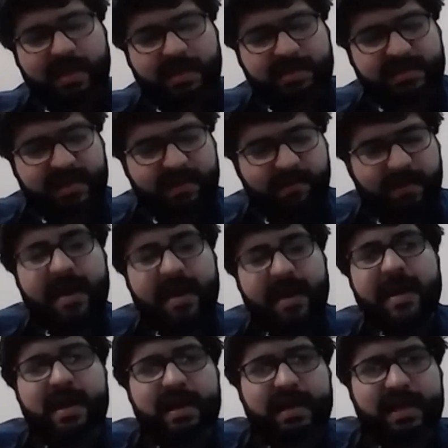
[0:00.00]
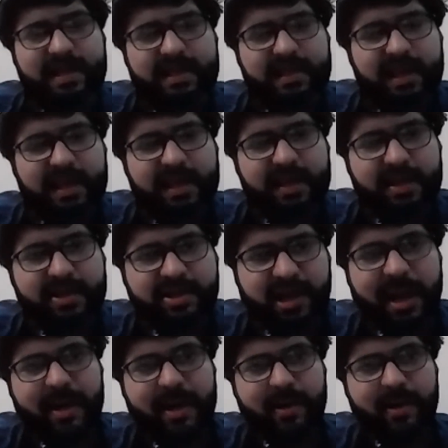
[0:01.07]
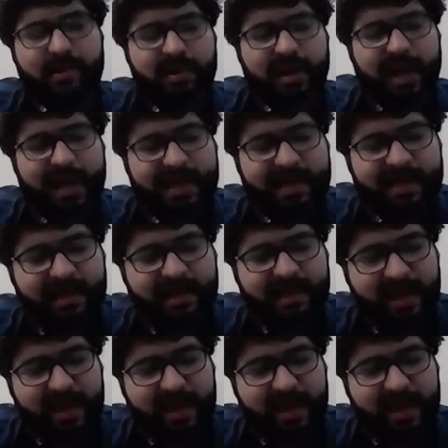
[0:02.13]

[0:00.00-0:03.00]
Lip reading: say very early in the childhood, and